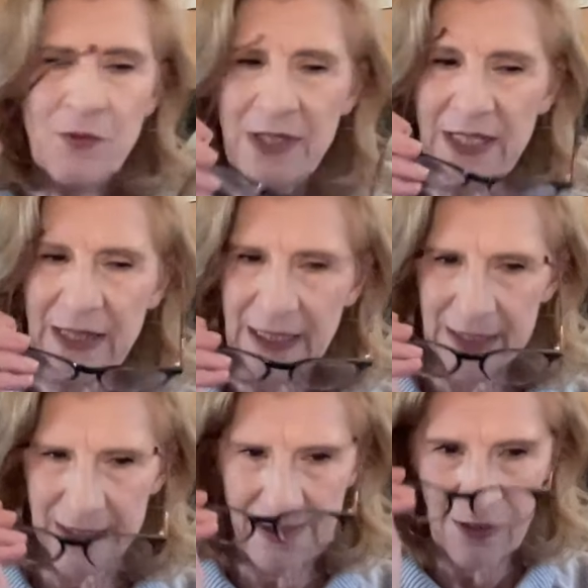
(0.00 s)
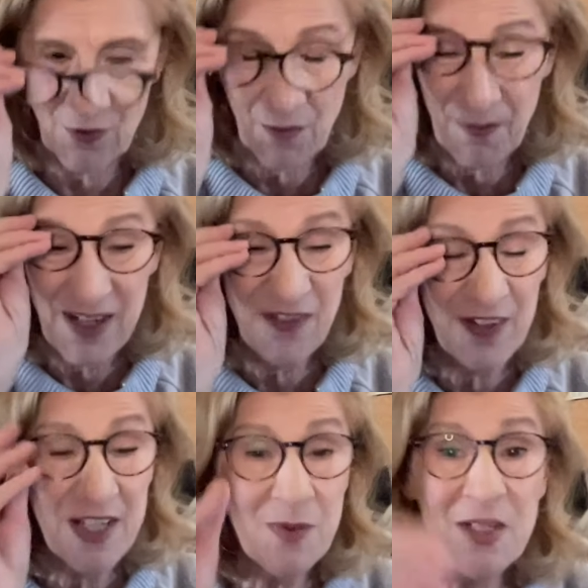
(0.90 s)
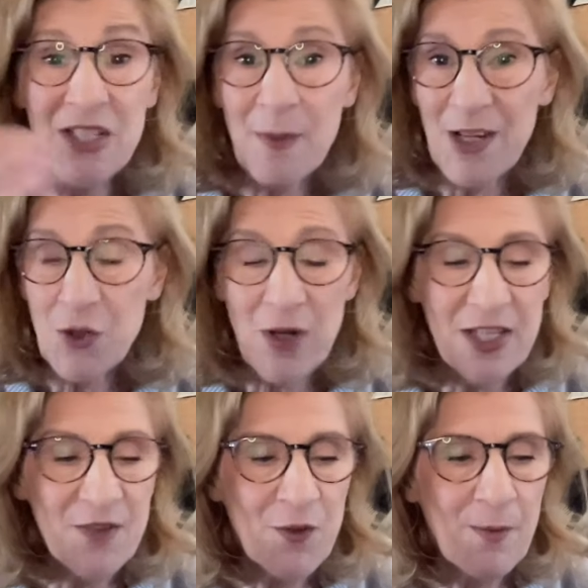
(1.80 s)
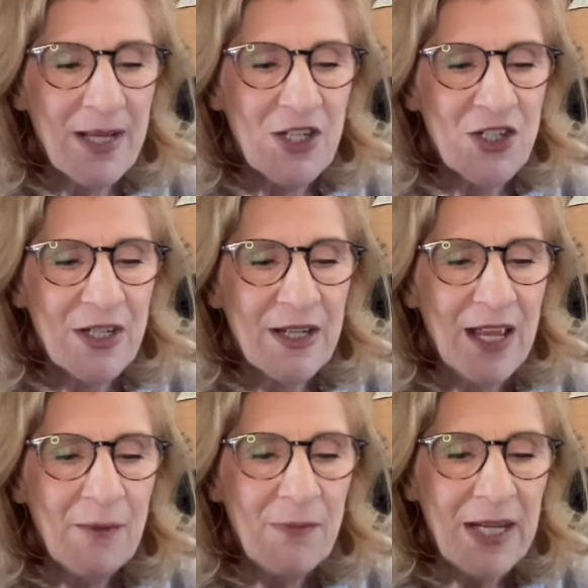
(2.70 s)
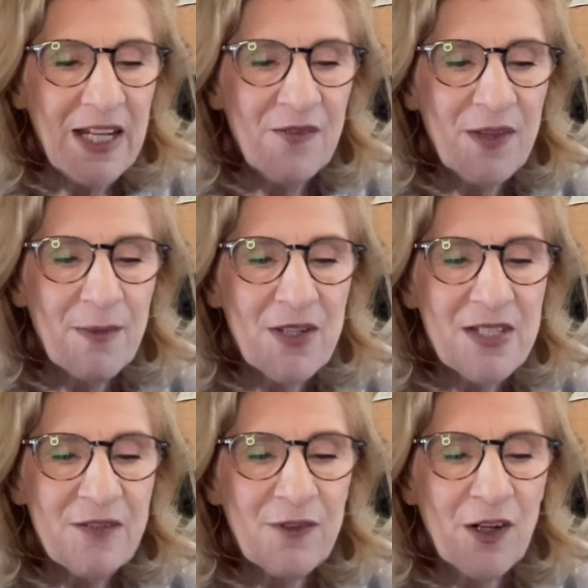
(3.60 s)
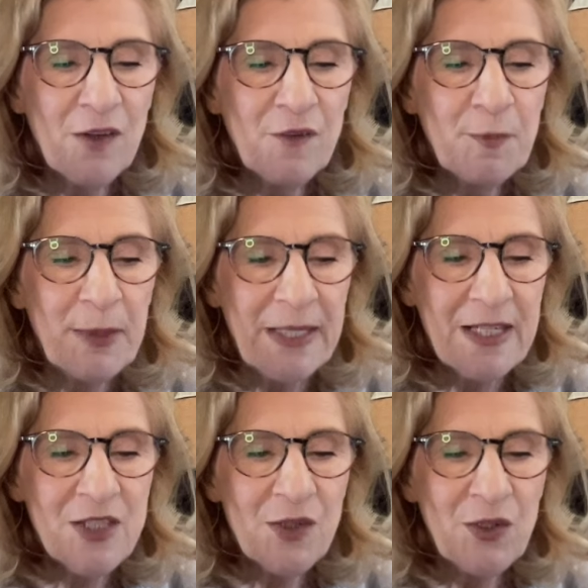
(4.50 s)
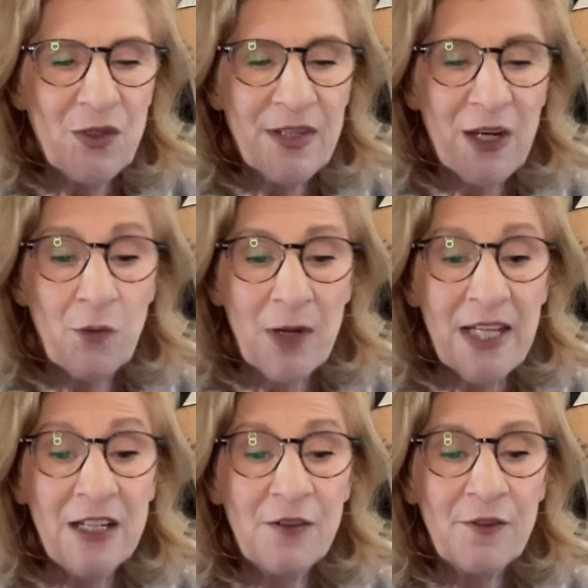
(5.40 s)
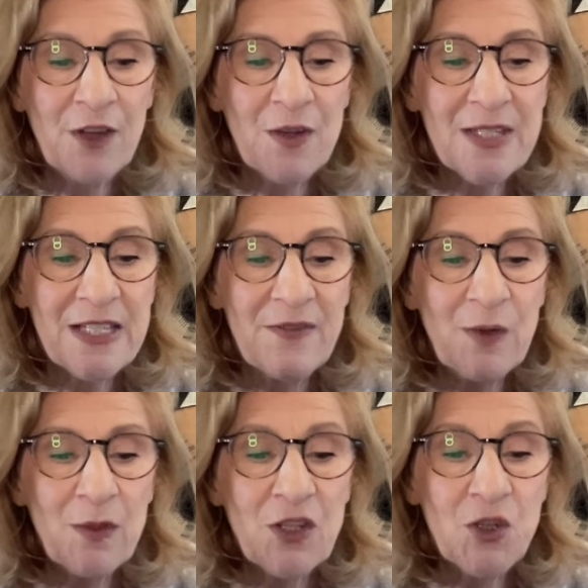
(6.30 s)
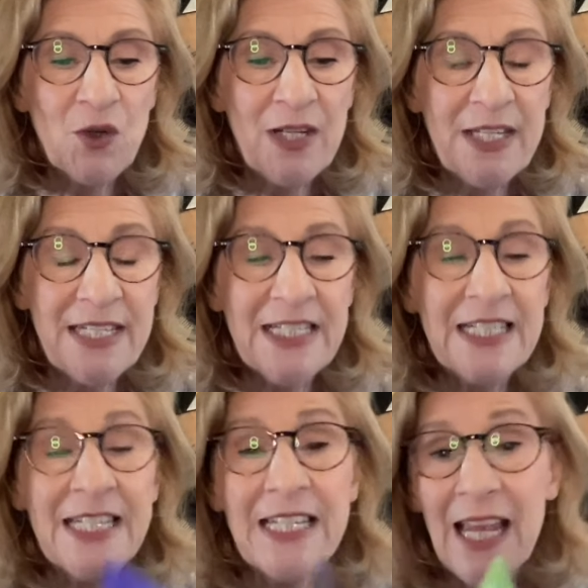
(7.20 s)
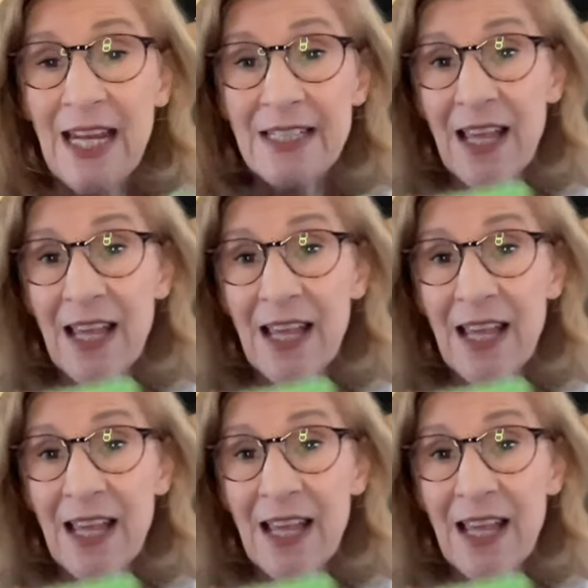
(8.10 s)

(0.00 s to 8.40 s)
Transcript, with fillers: read this. You've got butterflies, which is about transformation. Many of the most evolved beings on earth are regular folks living with joy, dignity, and